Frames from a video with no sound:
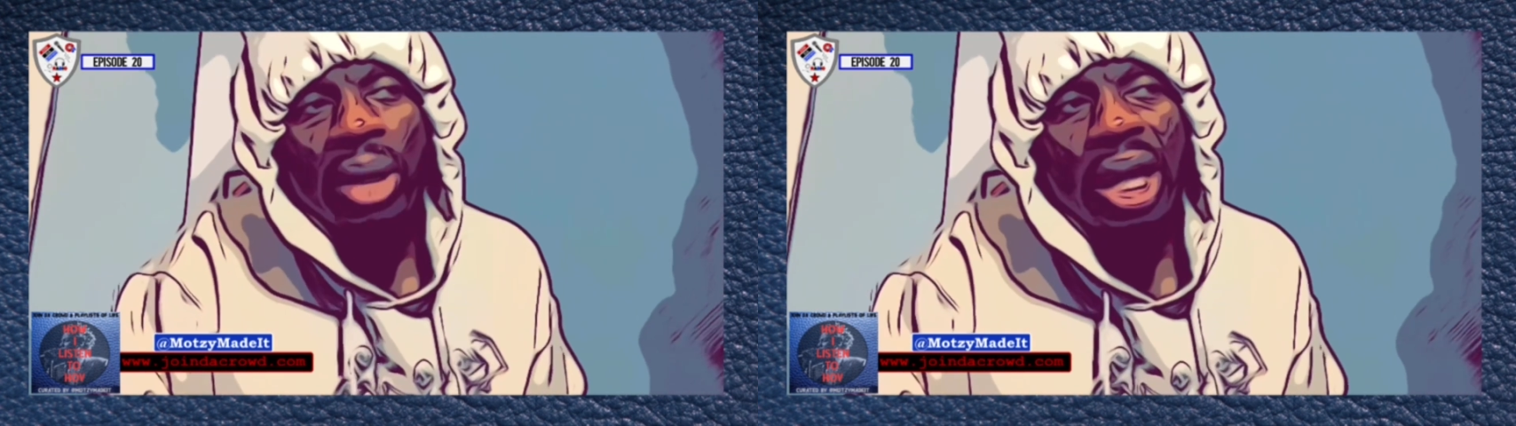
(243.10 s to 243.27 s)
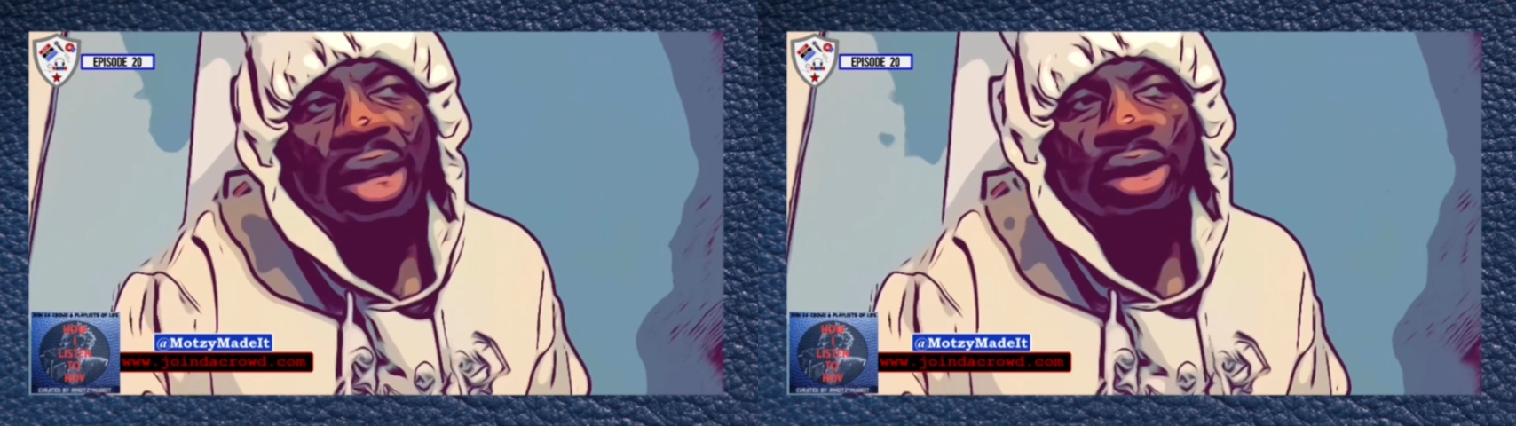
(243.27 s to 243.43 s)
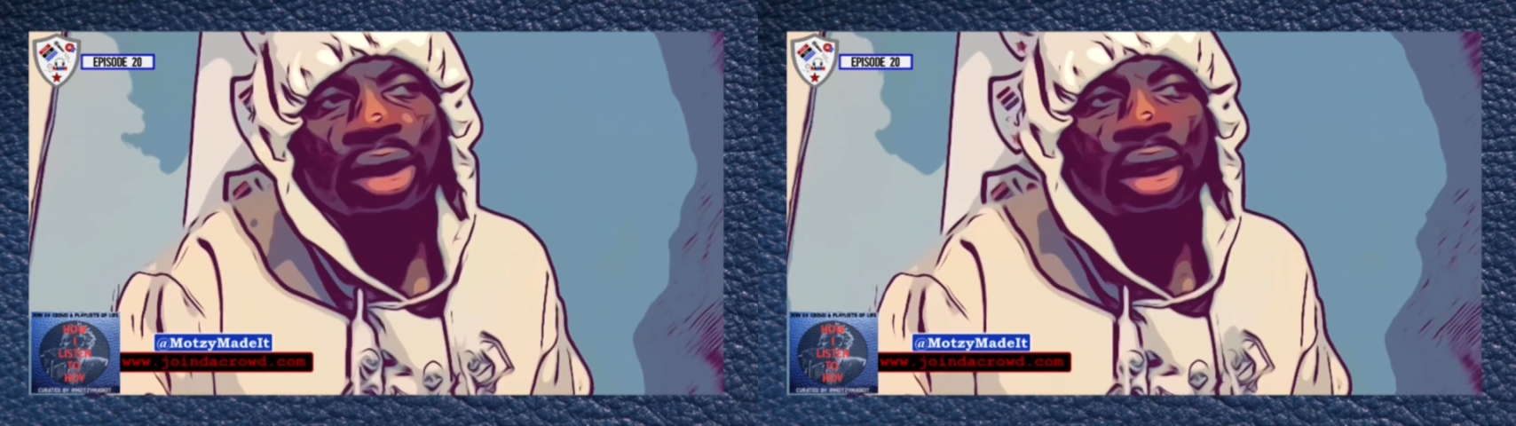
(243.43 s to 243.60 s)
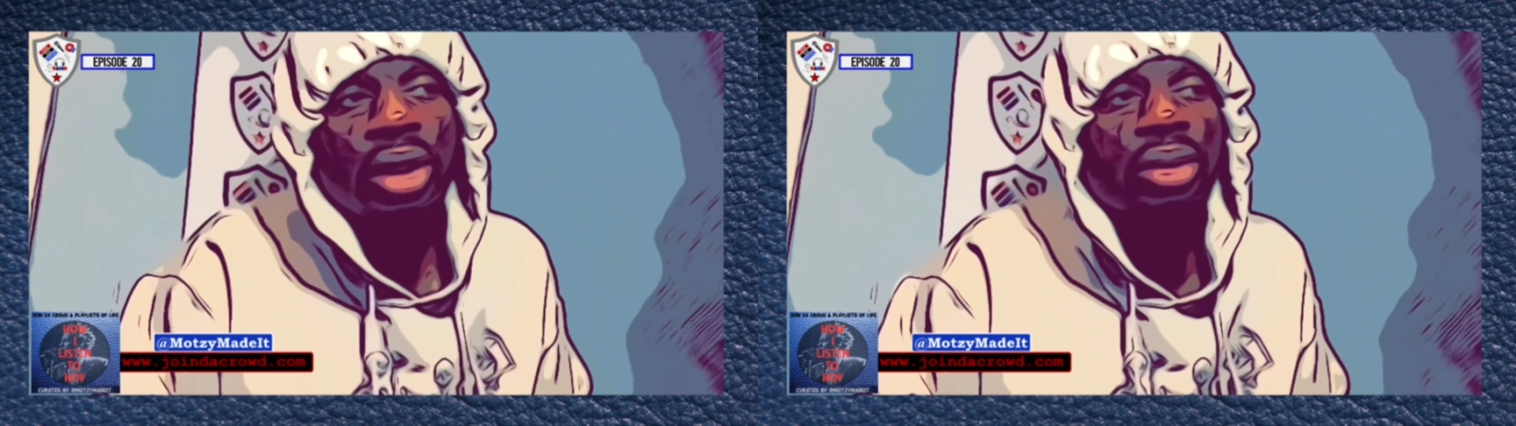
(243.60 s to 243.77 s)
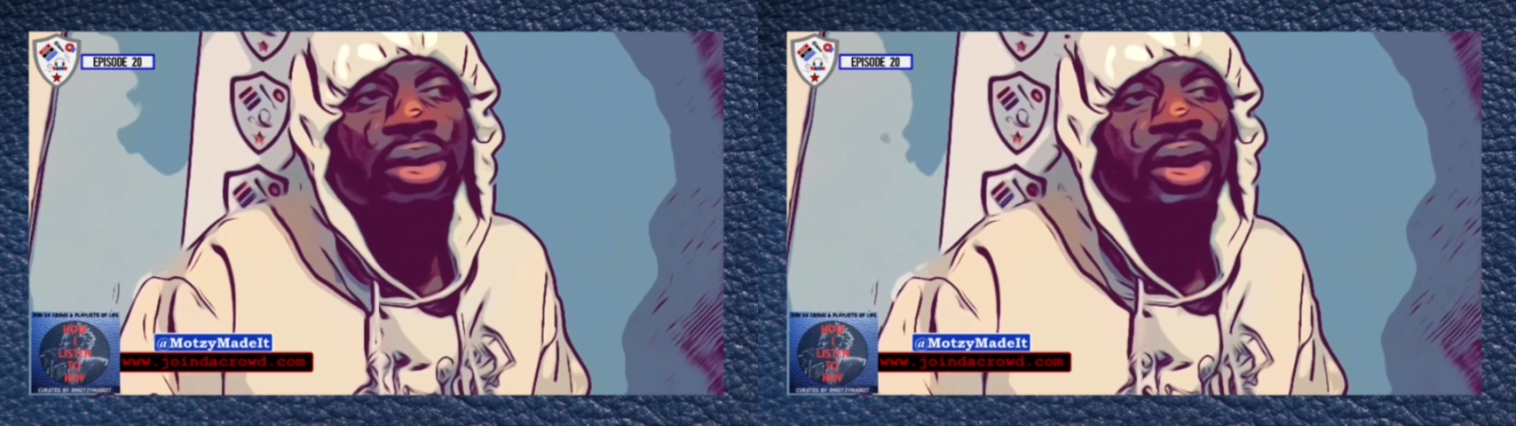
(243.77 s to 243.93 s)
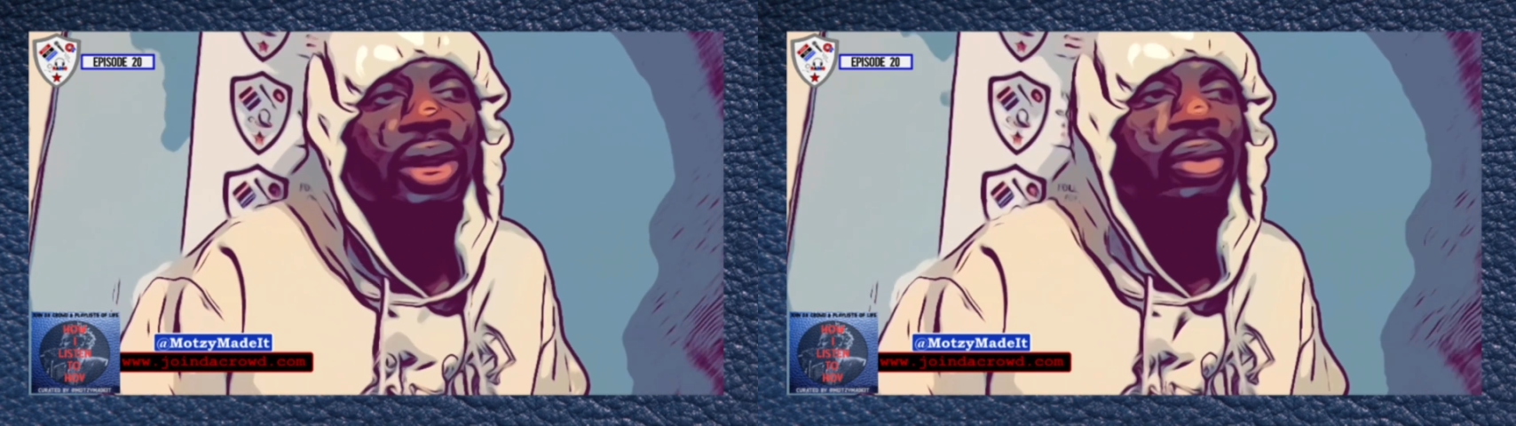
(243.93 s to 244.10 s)
Is Mine is the
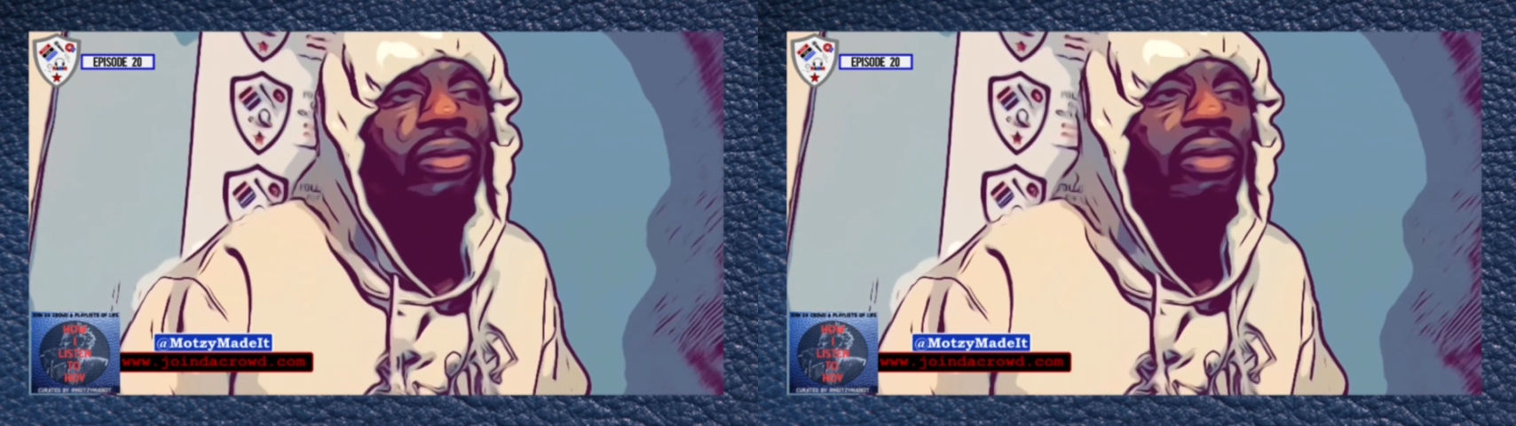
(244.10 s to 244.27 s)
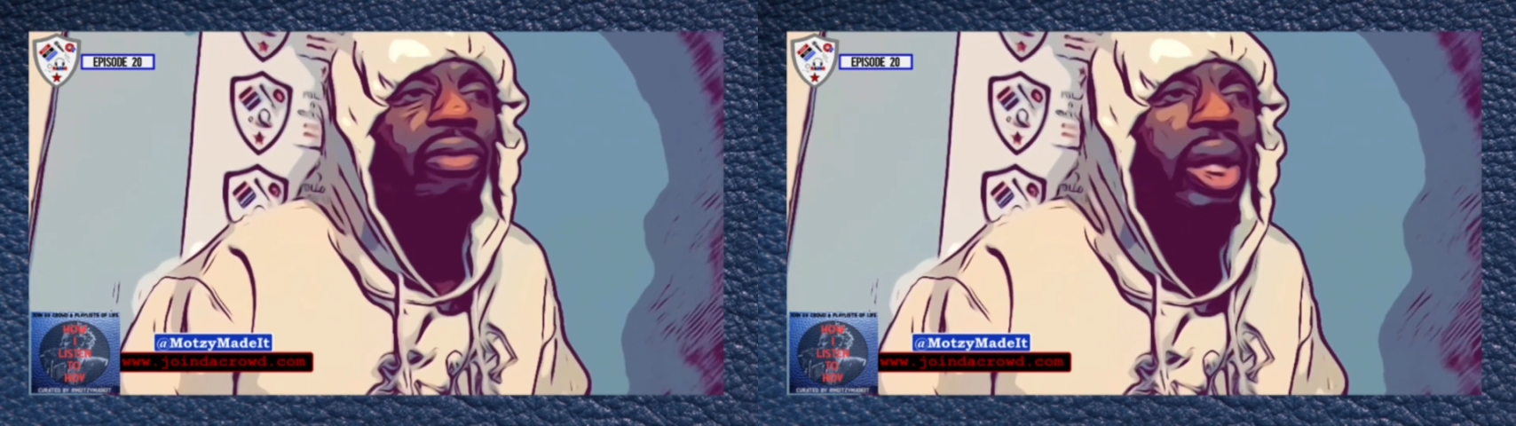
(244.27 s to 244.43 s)
third single